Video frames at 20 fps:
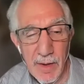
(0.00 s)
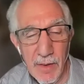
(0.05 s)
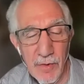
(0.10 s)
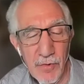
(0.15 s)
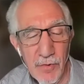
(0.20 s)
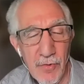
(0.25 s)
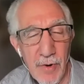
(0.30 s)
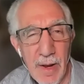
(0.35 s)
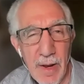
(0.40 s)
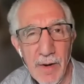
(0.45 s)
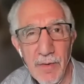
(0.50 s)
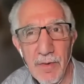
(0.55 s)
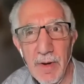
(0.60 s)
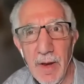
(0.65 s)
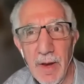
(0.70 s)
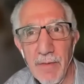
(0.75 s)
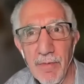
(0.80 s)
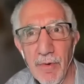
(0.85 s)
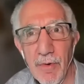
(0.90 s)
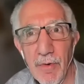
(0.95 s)
strategy
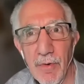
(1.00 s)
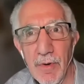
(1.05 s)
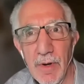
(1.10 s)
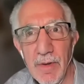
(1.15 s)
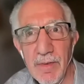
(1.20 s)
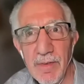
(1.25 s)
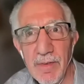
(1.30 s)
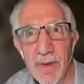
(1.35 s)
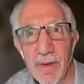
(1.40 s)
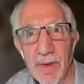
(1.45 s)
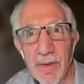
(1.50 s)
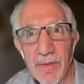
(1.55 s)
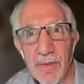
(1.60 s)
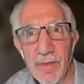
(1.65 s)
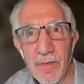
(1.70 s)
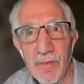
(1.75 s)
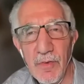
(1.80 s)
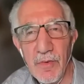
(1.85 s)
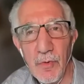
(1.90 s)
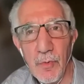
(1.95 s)
I've heard is
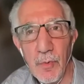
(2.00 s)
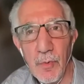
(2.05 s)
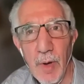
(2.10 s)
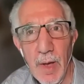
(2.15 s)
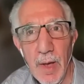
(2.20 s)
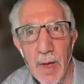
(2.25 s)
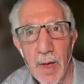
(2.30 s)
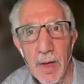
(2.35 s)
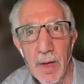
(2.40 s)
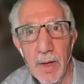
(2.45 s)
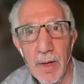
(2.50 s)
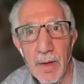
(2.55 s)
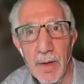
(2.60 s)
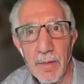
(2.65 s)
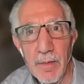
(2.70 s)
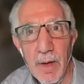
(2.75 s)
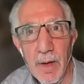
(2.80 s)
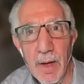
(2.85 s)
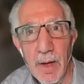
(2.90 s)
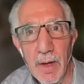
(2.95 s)
to
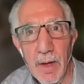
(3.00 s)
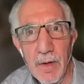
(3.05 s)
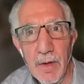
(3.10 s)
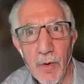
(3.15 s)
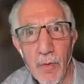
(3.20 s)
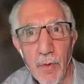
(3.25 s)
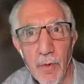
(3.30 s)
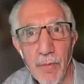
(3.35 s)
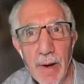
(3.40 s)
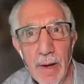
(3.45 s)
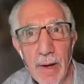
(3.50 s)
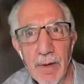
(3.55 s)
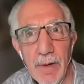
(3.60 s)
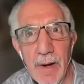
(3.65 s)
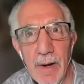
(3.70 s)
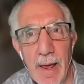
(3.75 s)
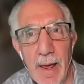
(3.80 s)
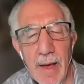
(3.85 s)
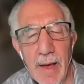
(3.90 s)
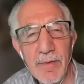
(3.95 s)
go around
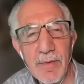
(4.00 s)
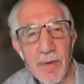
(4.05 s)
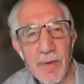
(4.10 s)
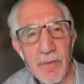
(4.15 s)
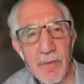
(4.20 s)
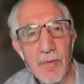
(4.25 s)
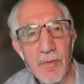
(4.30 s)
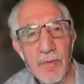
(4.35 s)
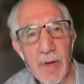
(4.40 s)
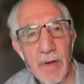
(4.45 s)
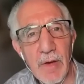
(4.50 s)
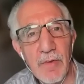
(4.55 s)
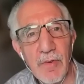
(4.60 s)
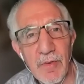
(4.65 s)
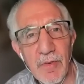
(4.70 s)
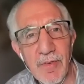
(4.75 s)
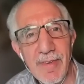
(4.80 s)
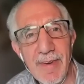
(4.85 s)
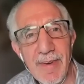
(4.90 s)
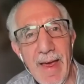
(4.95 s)
and ask
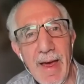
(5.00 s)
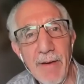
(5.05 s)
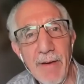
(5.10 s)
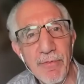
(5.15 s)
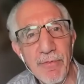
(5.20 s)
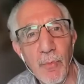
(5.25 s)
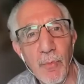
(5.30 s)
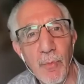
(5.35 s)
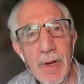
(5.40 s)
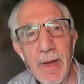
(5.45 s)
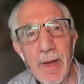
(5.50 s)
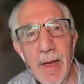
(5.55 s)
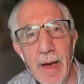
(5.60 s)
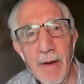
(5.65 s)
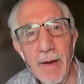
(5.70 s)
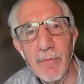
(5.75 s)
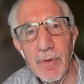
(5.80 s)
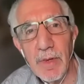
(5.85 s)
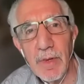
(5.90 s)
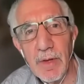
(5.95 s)
association staff the week
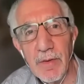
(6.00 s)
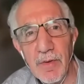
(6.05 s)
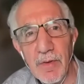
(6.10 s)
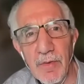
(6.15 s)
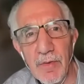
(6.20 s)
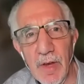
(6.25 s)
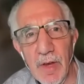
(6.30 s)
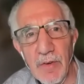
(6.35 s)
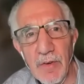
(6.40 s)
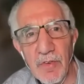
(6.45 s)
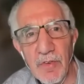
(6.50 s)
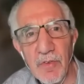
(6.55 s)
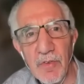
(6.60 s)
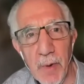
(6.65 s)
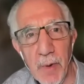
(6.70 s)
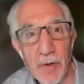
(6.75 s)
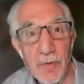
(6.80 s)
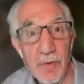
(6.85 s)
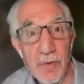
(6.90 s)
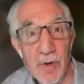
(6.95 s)
after the association's
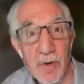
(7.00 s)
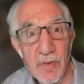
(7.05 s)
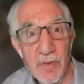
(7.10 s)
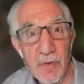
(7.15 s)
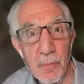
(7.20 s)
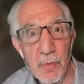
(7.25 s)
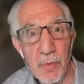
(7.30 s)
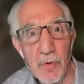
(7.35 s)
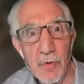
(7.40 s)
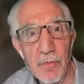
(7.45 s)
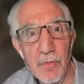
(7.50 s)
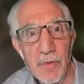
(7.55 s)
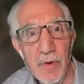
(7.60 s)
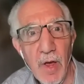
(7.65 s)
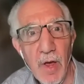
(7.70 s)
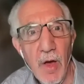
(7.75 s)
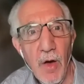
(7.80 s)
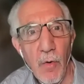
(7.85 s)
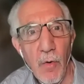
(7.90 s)
budget is approved,